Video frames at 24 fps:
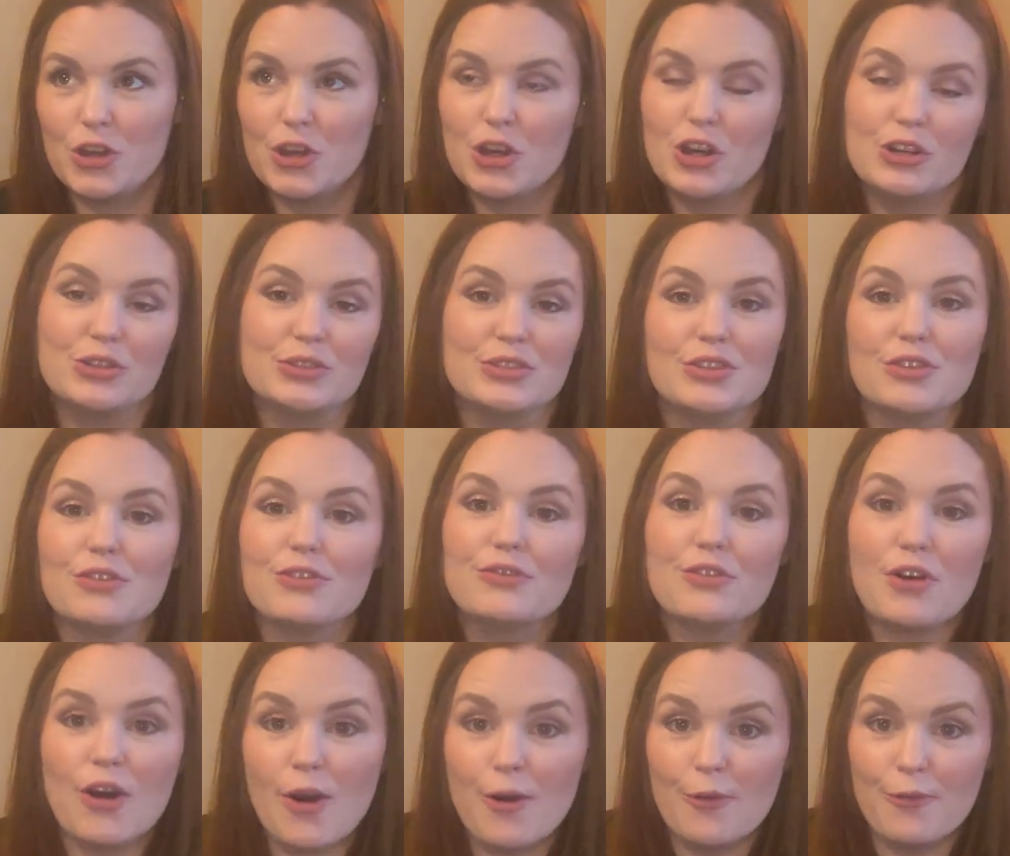cozy
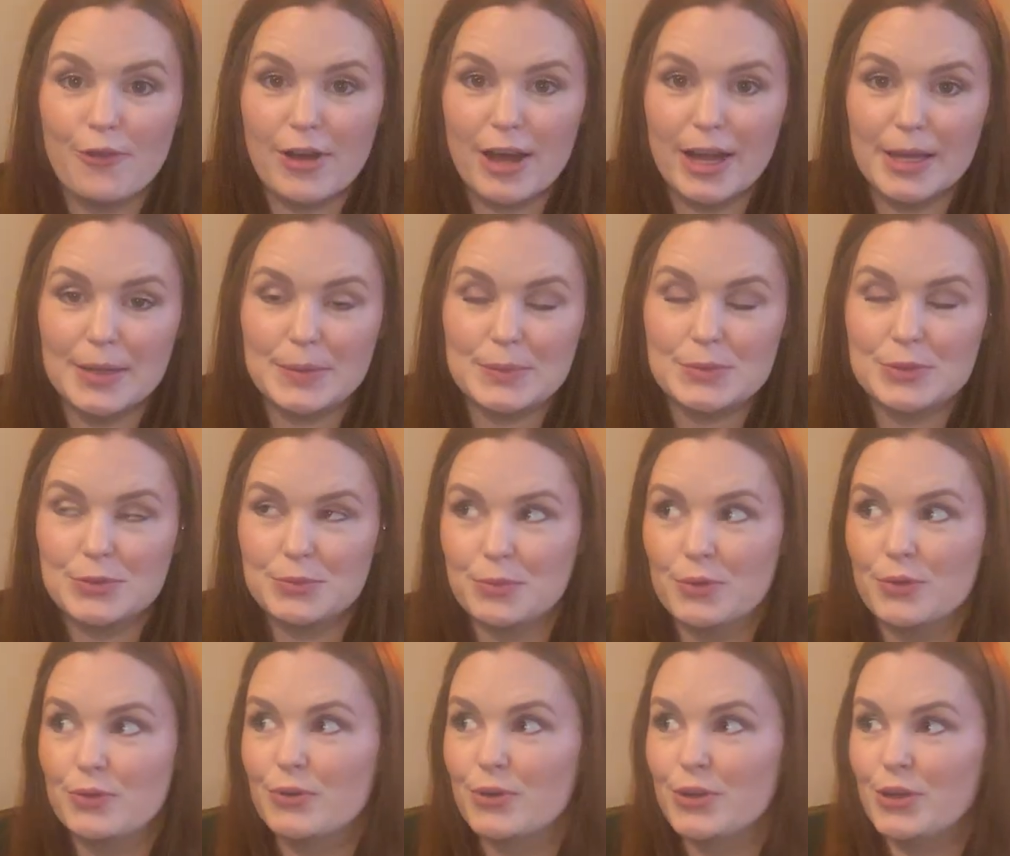fall vibes
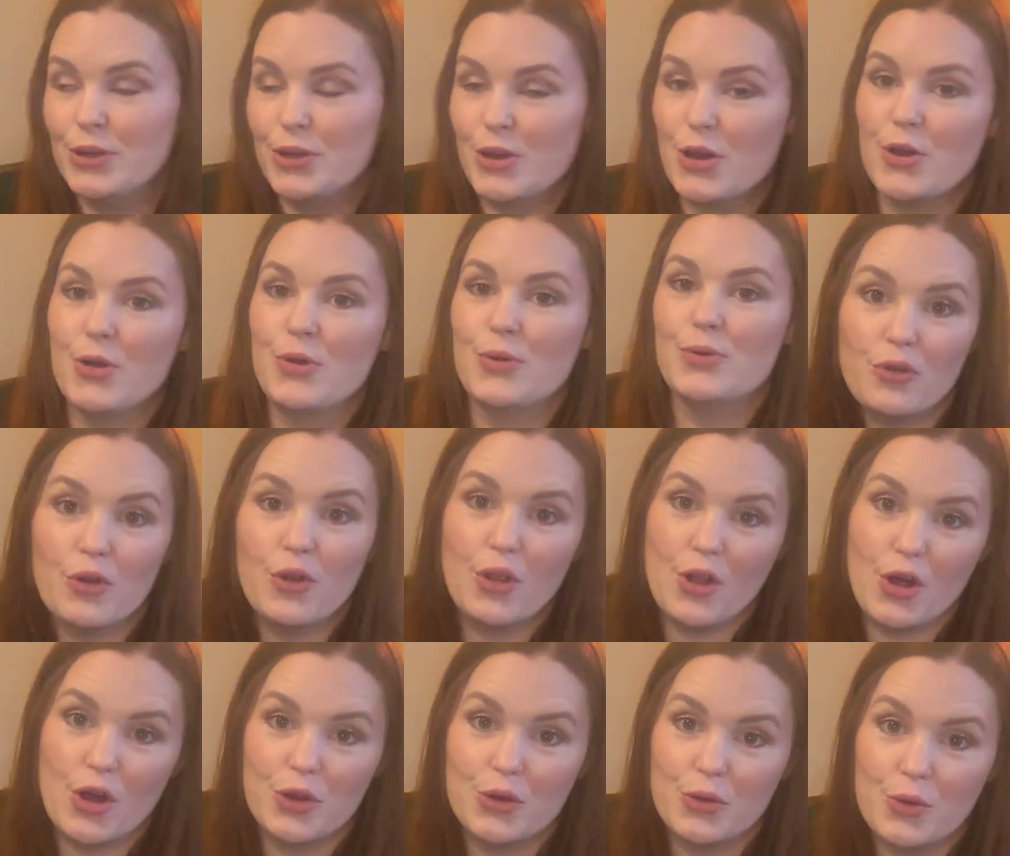before you go
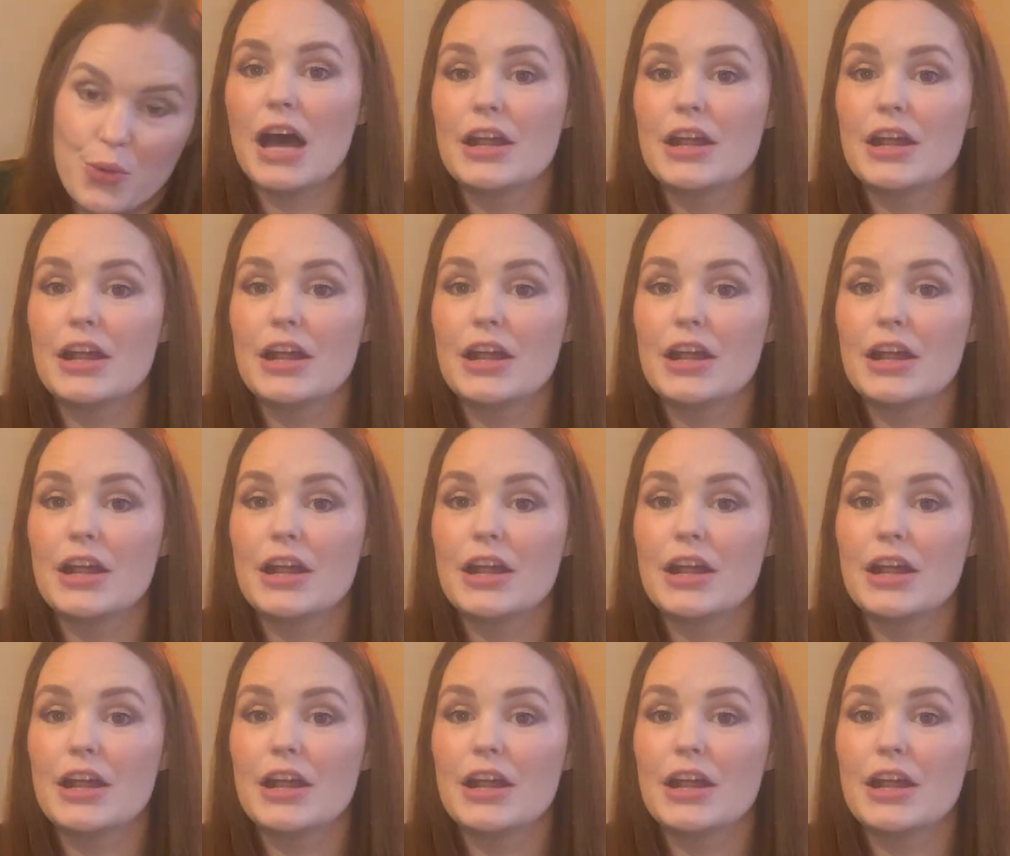full on.